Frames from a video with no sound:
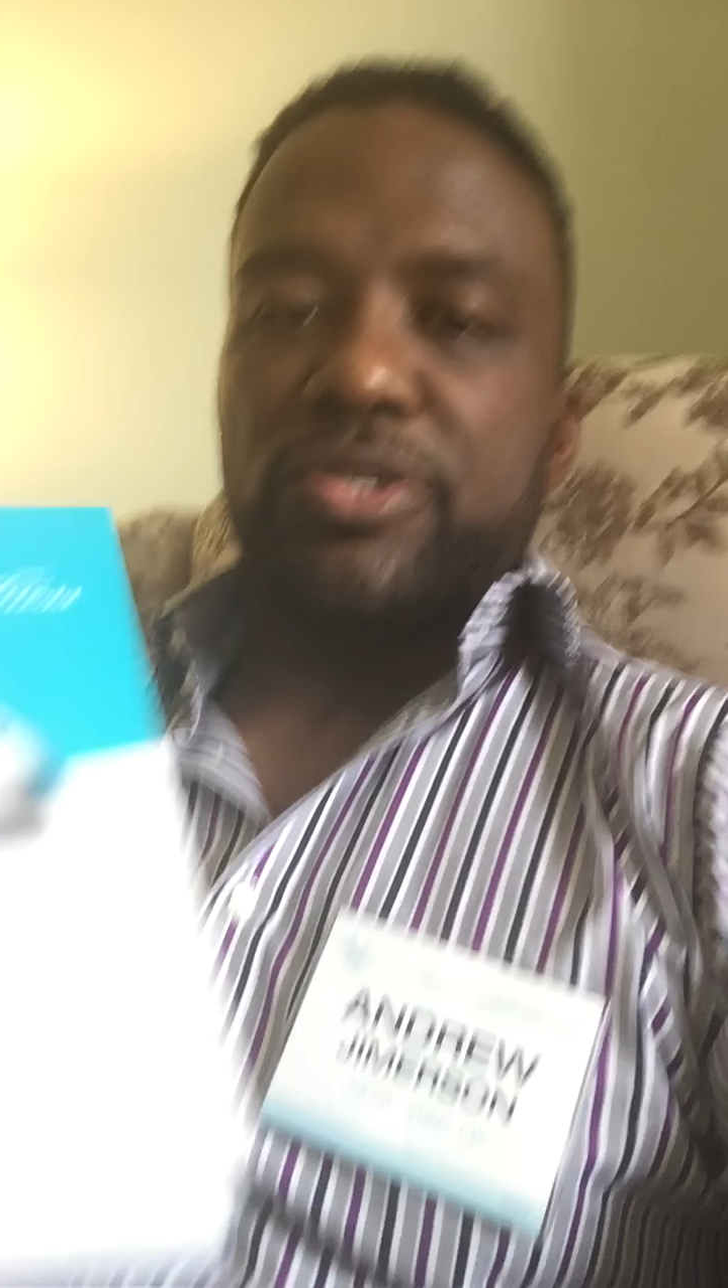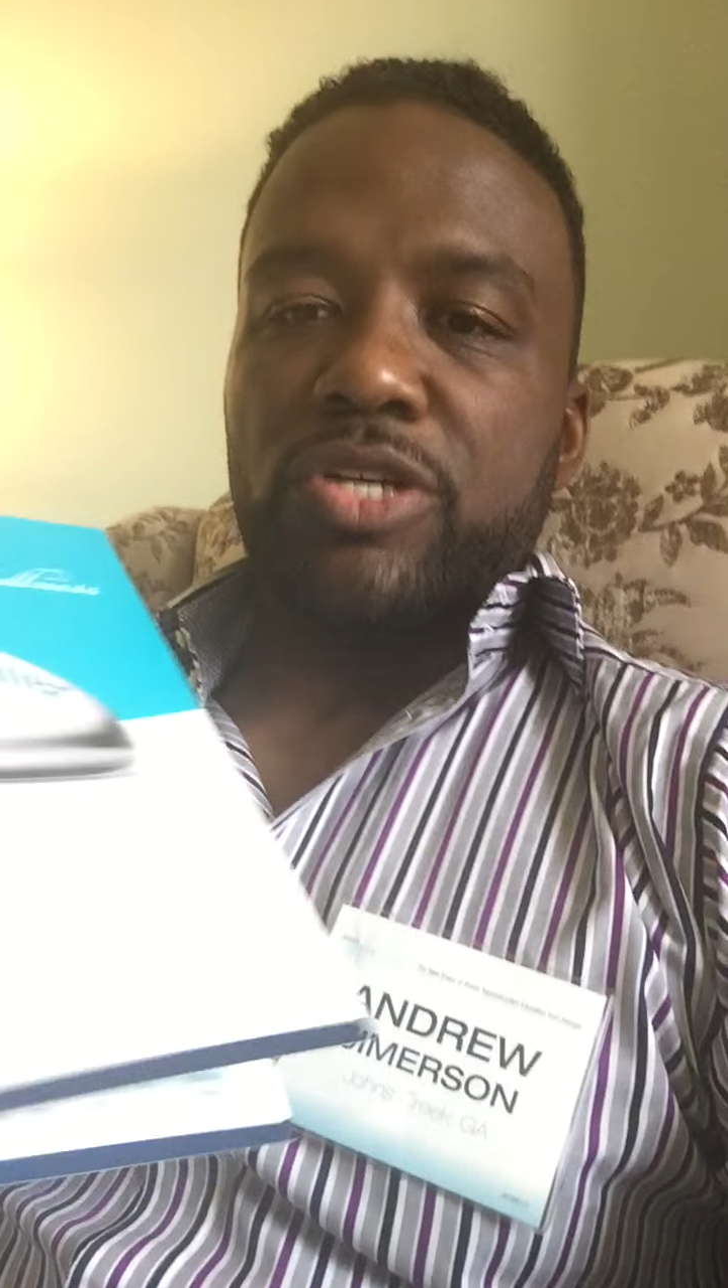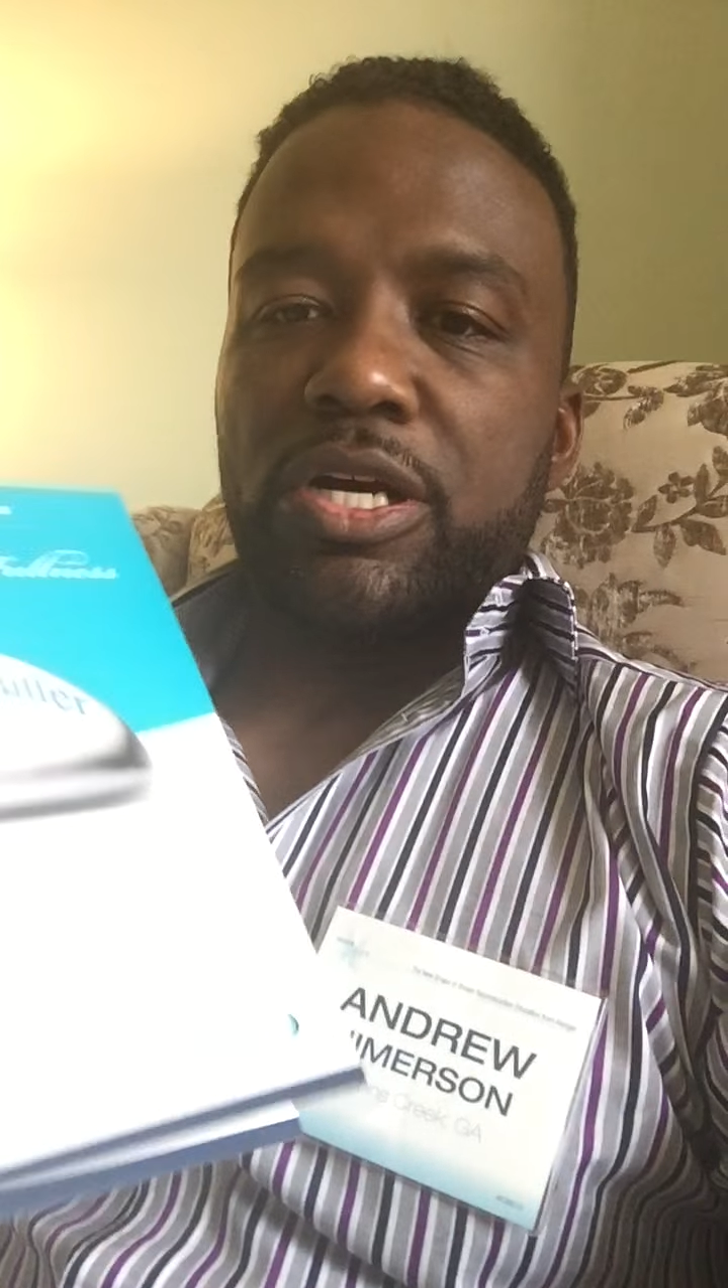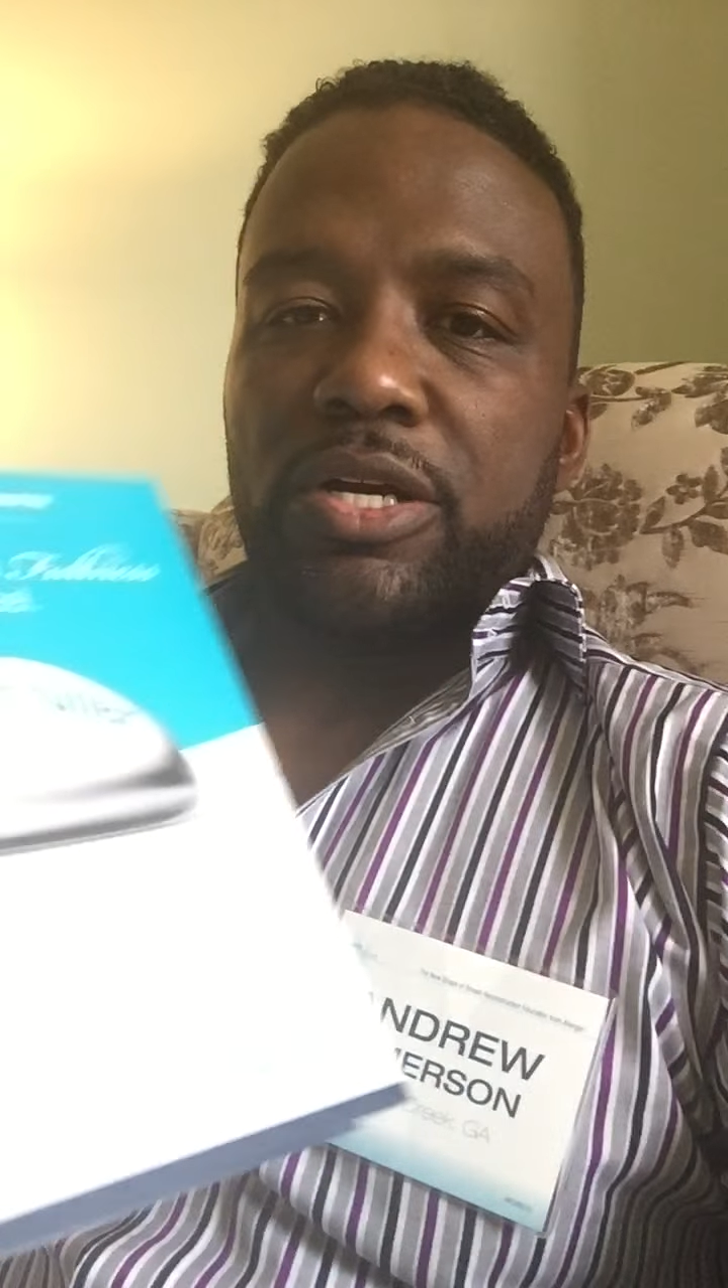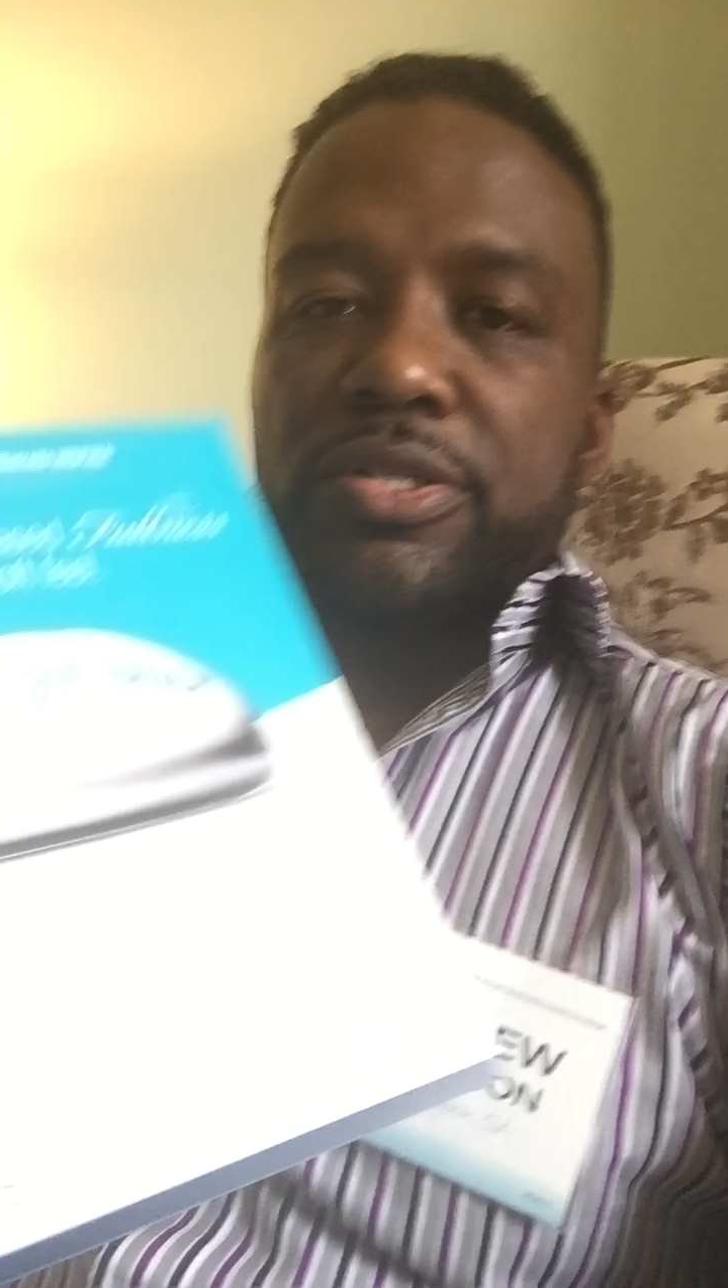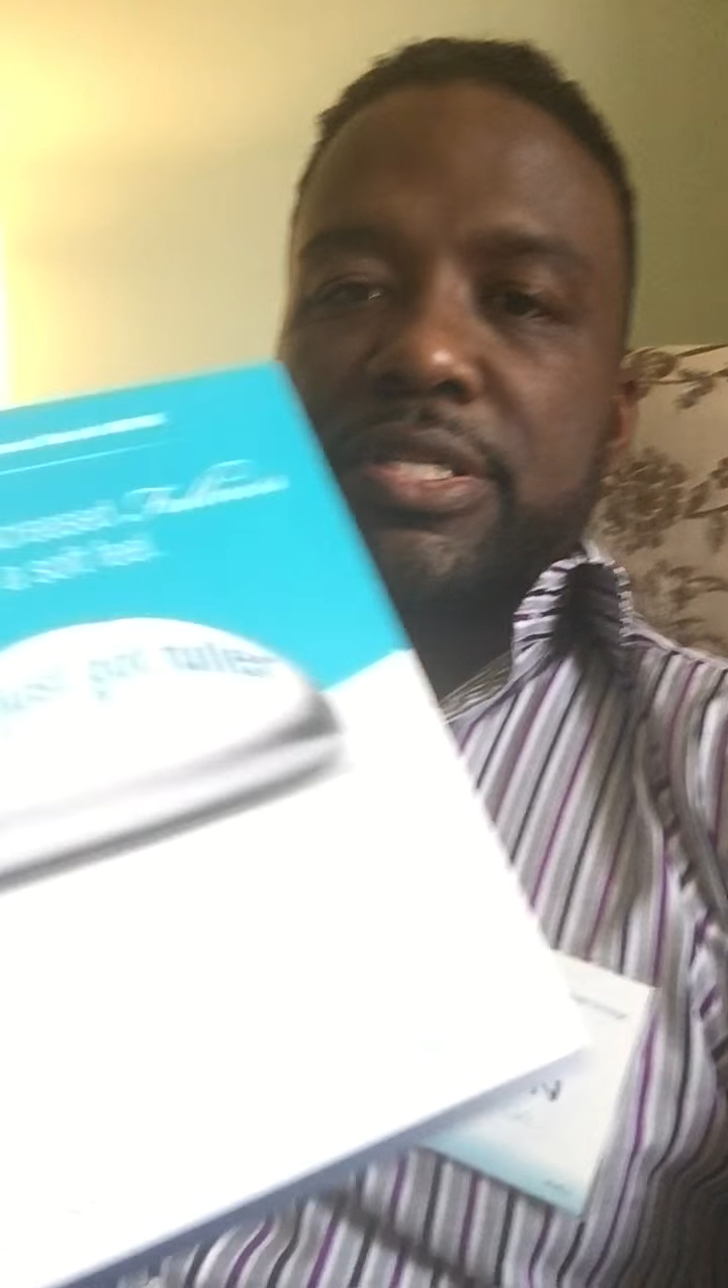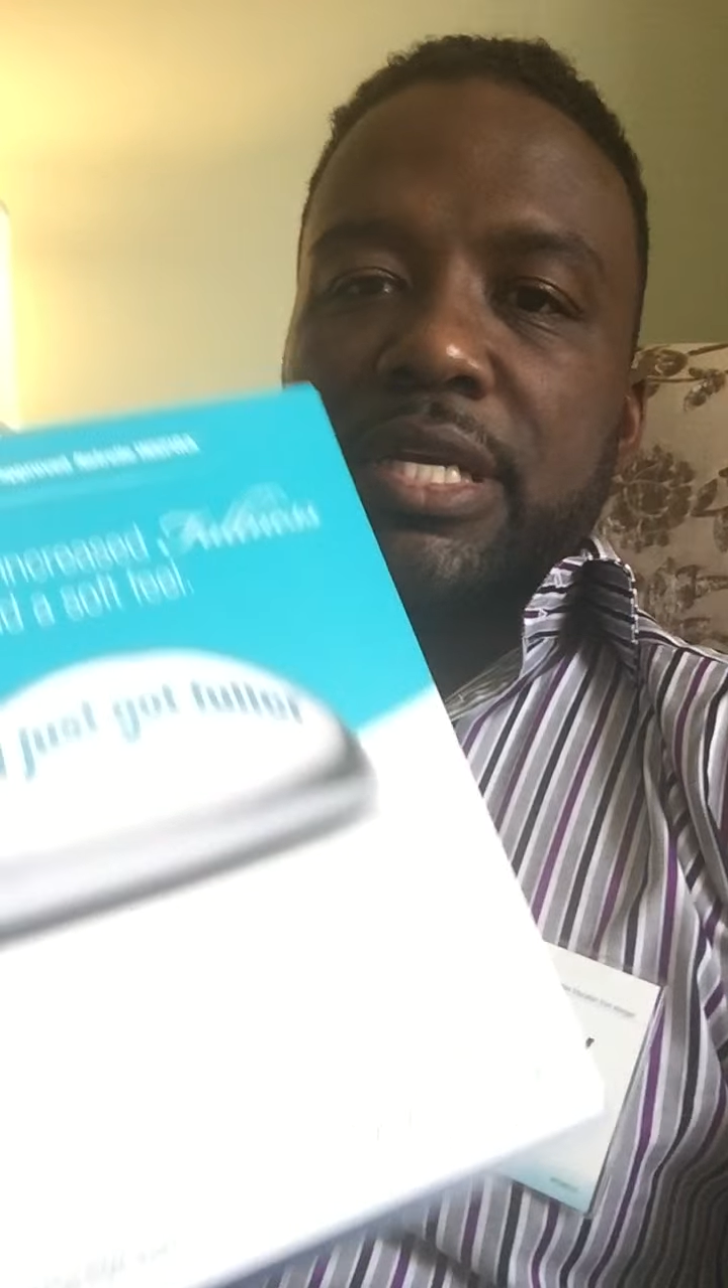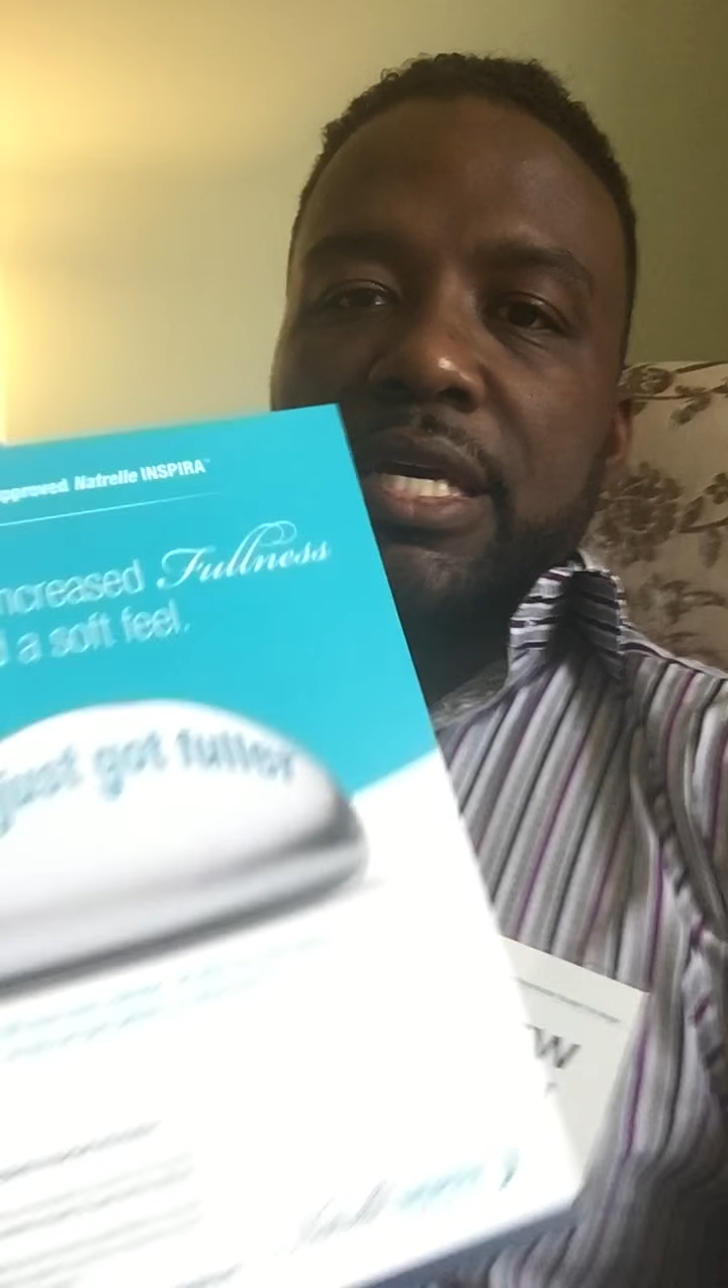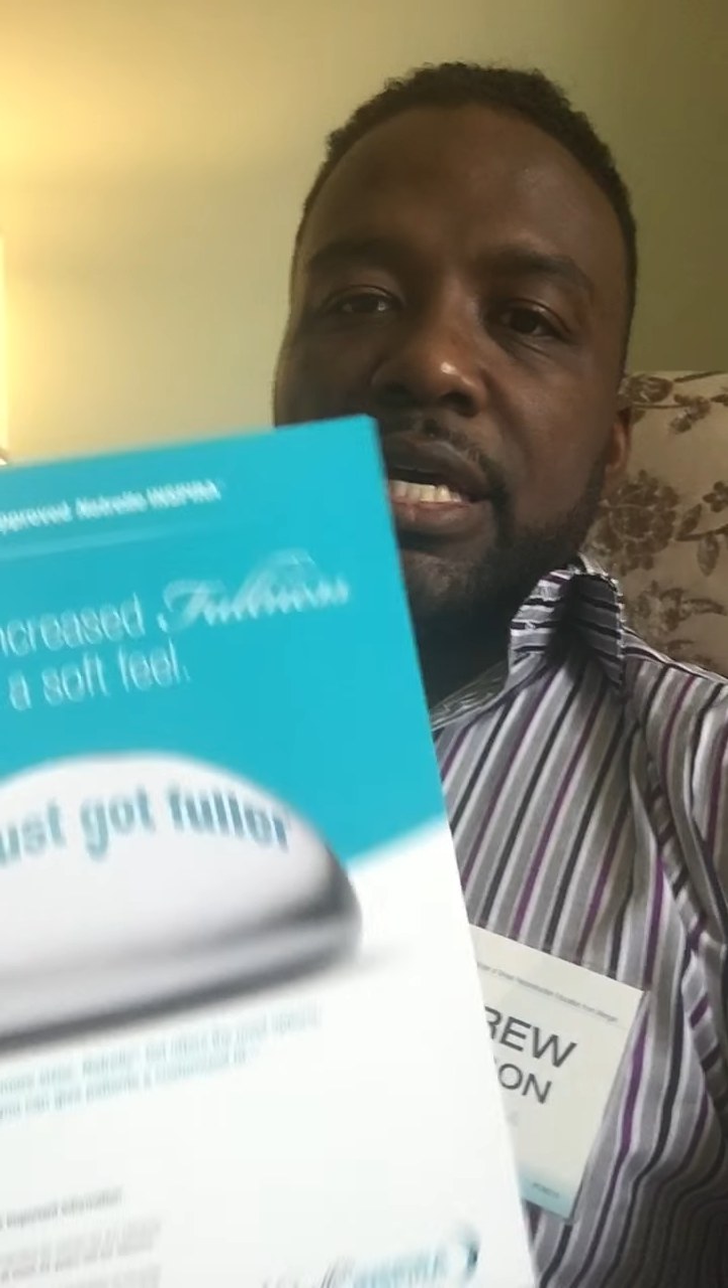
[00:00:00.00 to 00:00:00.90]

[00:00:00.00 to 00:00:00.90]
charts